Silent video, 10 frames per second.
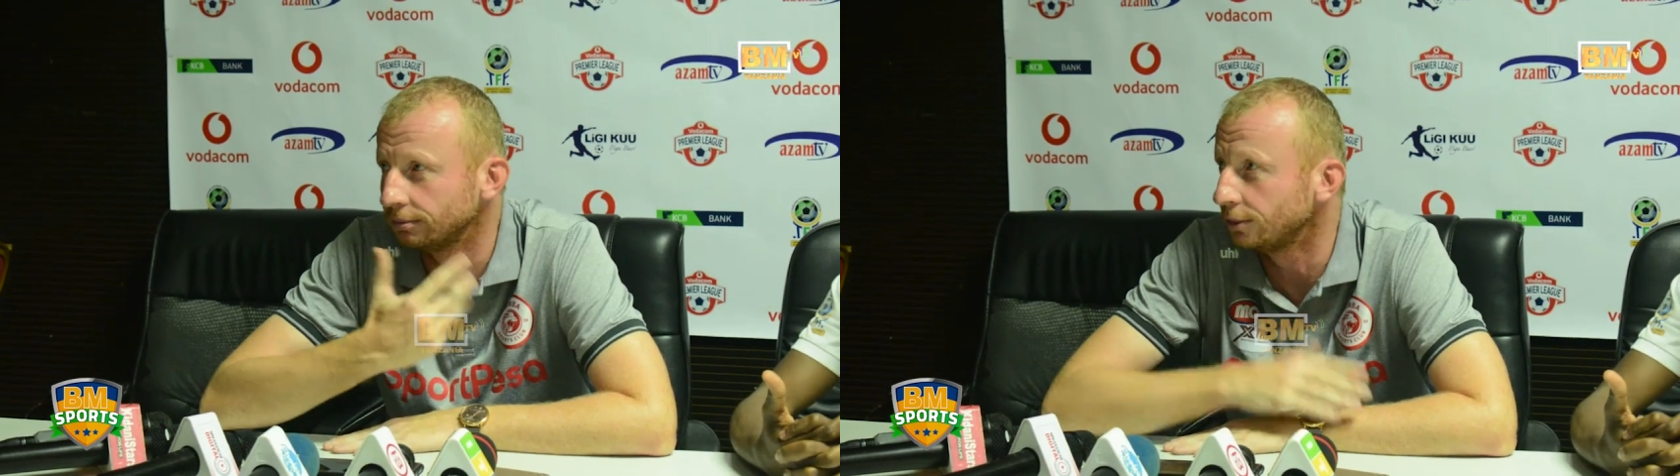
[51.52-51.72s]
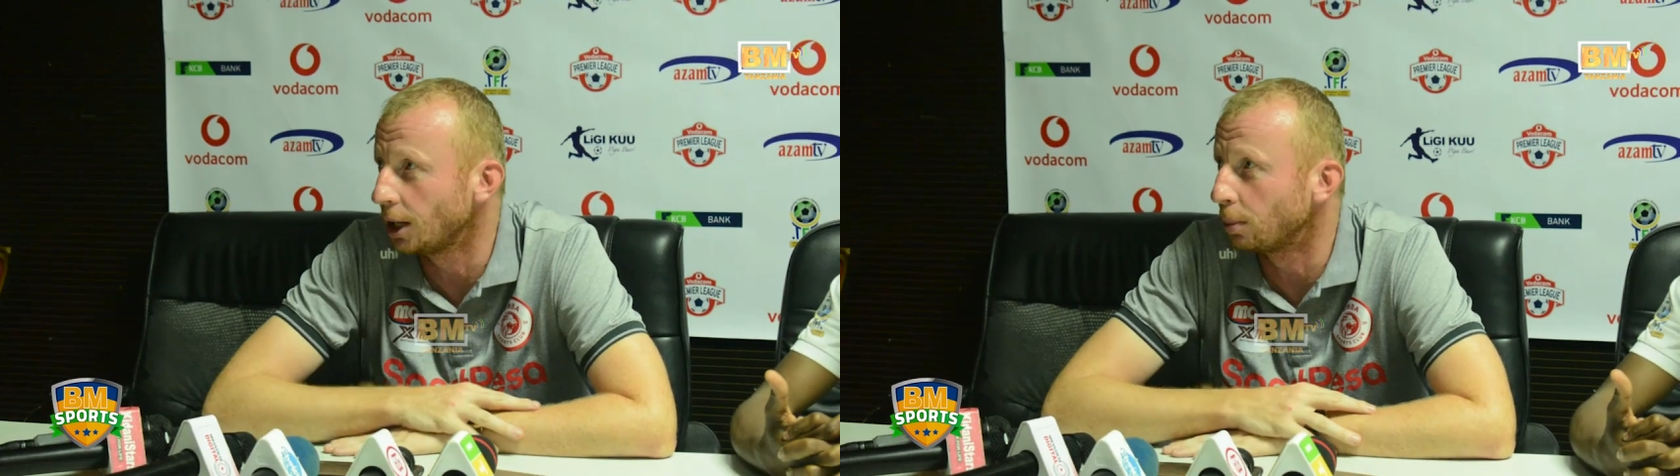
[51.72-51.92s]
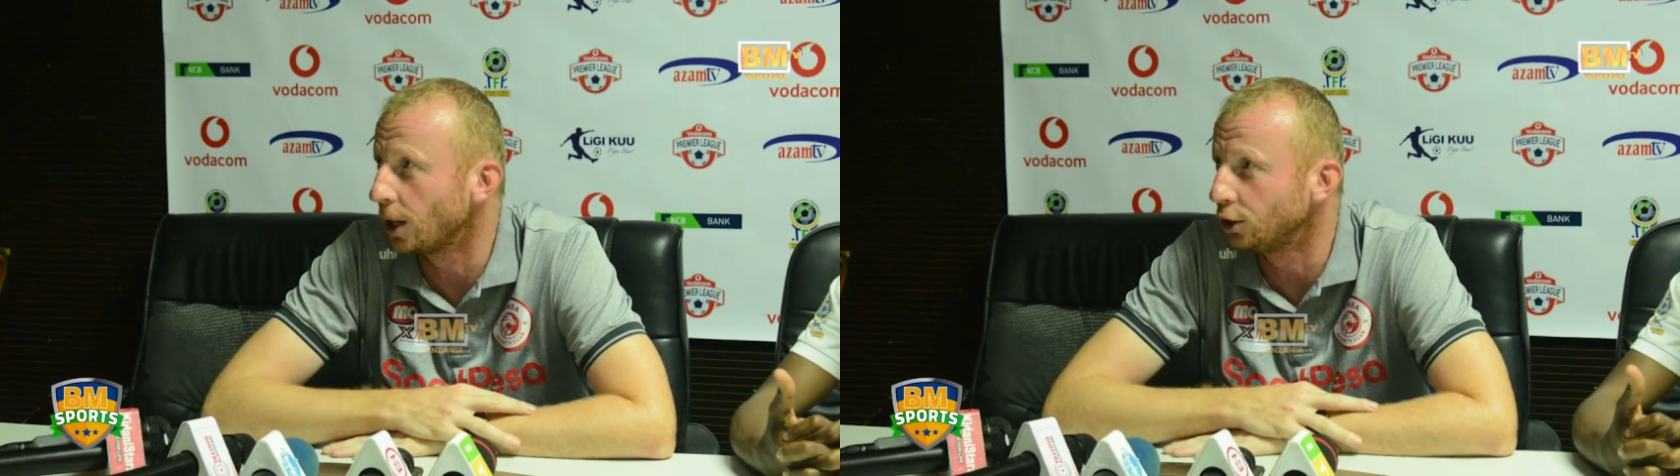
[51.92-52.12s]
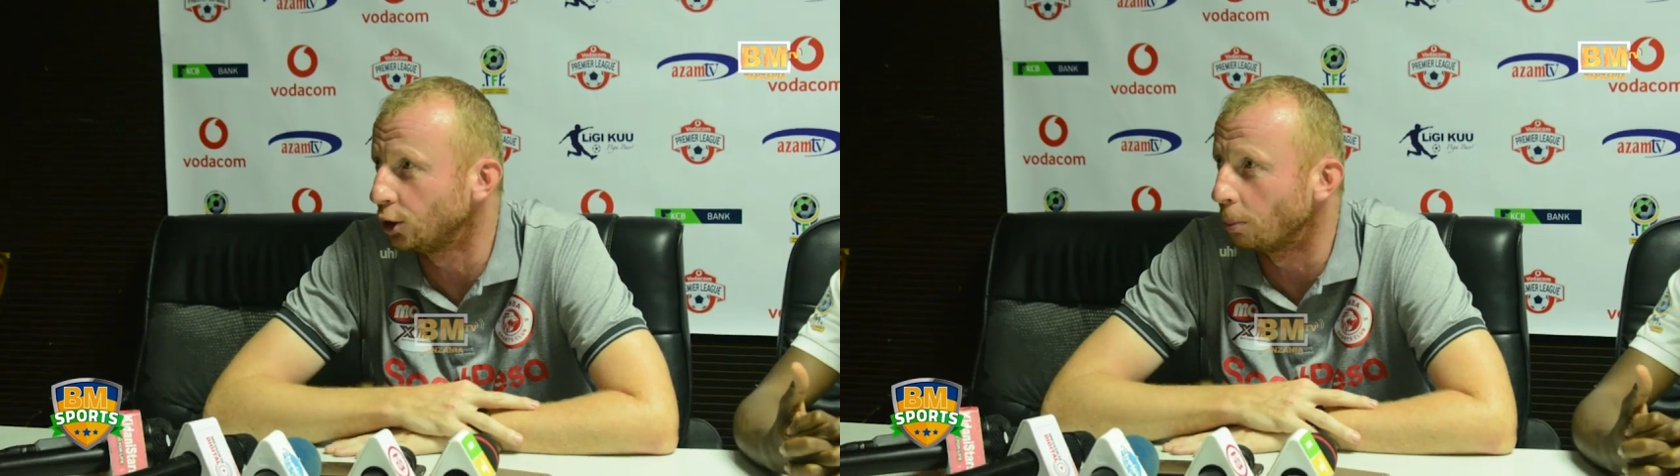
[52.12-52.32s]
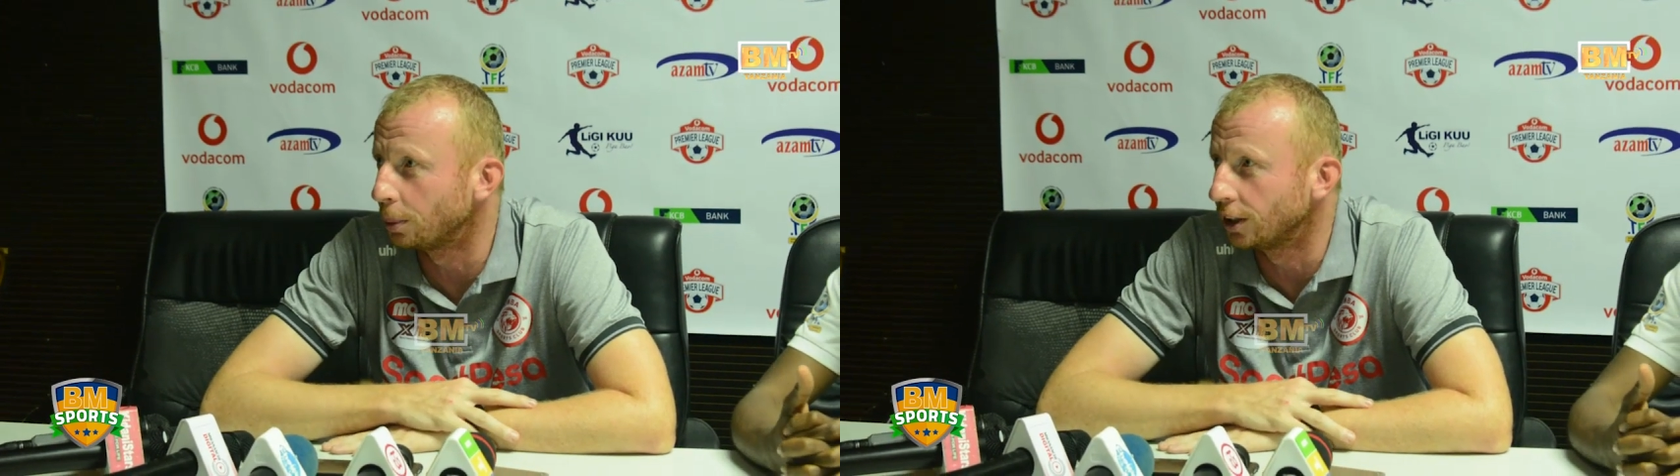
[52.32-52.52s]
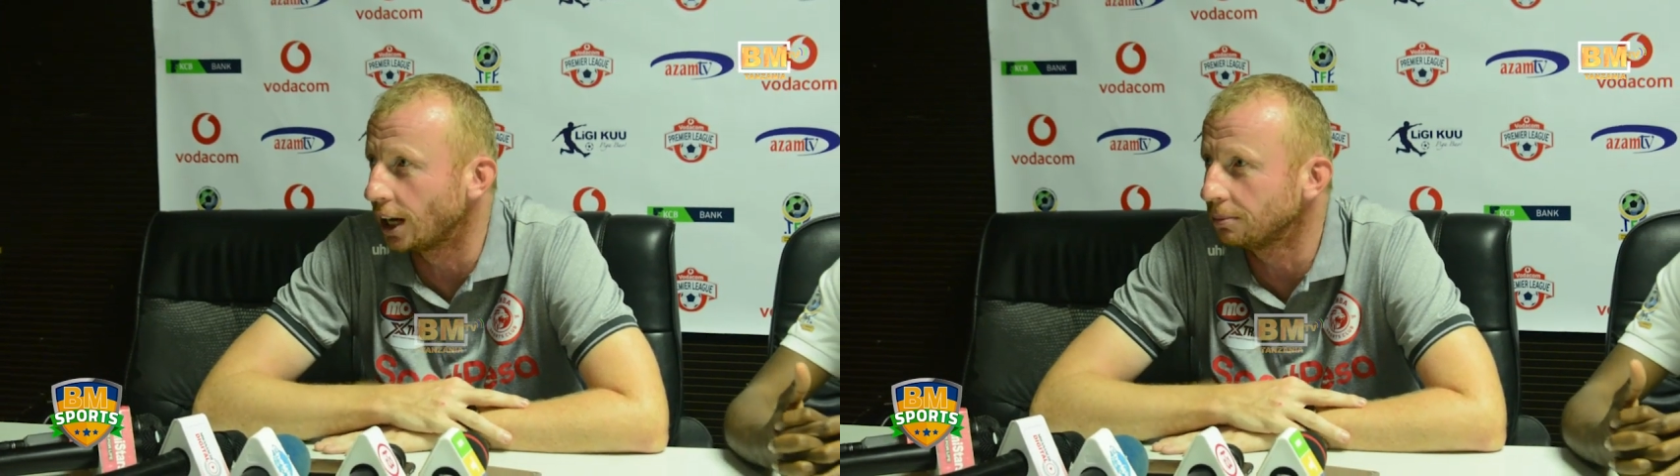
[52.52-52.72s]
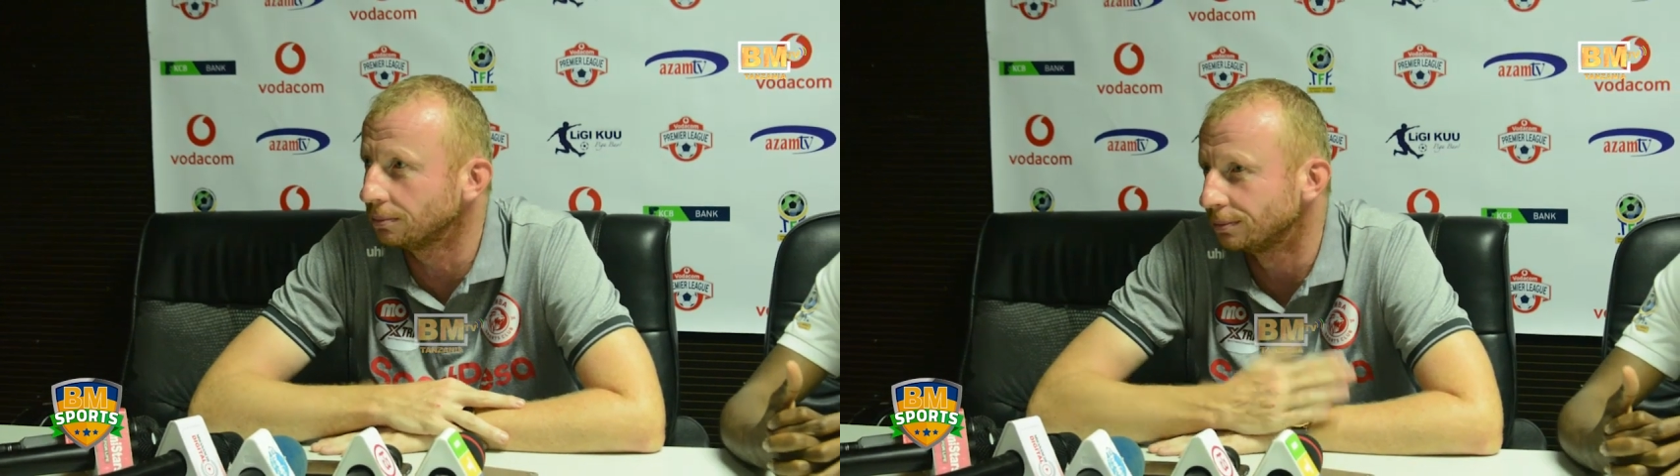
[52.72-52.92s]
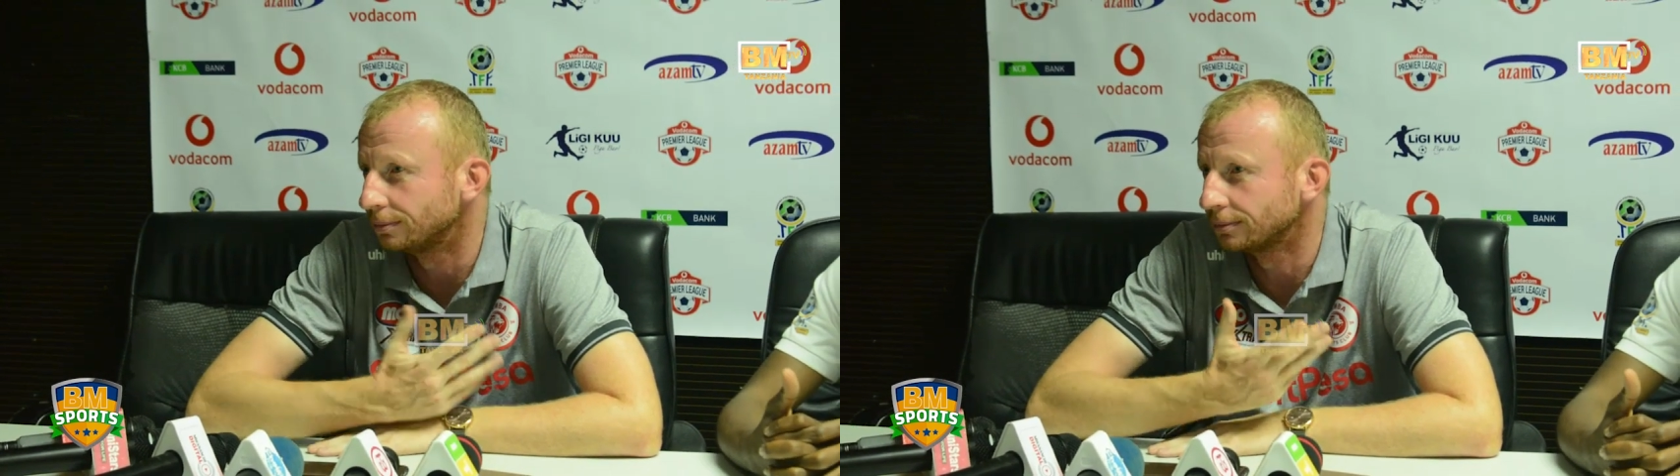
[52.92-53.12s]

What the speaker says: they played an open game